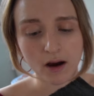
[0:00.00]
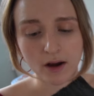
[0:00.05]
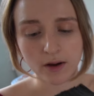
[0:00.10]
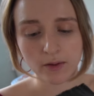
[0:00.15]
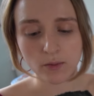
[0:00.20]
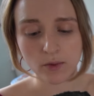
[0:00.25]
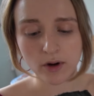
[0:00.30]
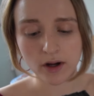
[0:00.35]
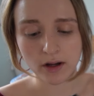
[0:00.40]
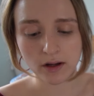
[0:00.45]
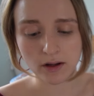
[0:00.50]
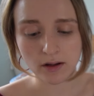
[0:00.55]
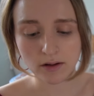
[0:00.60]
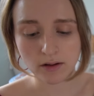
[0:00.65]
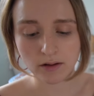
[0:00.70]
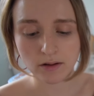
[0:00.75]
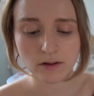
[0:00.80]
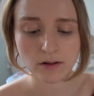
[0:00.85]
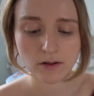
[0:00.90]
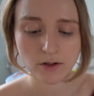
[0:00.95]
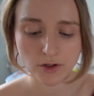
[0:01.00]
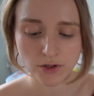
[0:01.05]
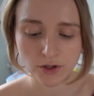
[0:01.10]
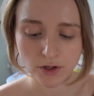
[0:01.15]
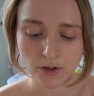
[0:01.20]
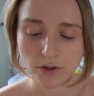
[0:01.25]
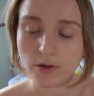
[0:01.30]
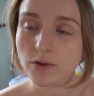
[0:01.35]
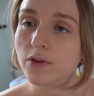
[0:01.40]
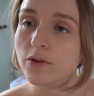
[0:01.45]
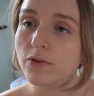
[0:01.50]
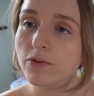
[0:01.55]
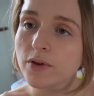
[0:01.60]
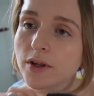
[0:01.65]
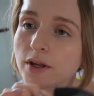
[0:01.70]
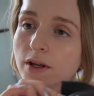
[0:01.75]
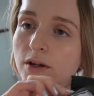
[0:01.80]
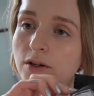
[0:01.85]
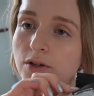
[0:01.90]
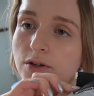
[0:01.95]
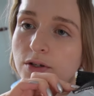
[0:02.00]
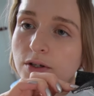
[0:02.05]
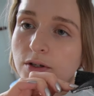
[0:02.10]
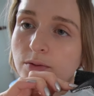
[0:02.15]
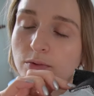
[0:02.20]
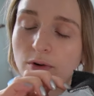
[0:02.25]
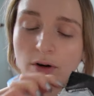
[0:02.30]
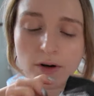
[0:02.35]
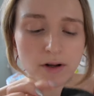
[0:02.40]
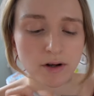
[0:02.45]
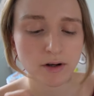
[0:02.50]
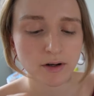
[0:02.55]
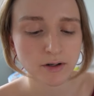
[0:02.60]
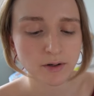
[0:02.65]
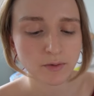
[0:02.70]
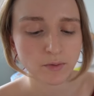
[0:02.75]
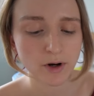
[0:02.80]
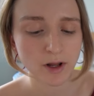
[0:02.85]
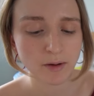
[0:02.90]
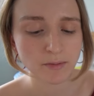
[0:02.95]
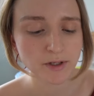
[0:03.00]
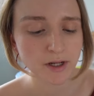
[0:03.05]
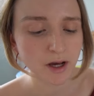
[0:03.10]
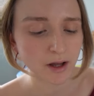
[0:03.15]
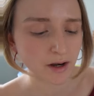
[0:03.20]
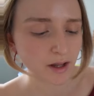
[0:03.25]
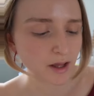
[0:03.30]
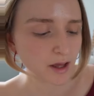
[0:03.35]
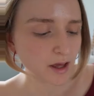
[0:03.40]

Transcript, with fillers: I will show you the finished product when I'm done.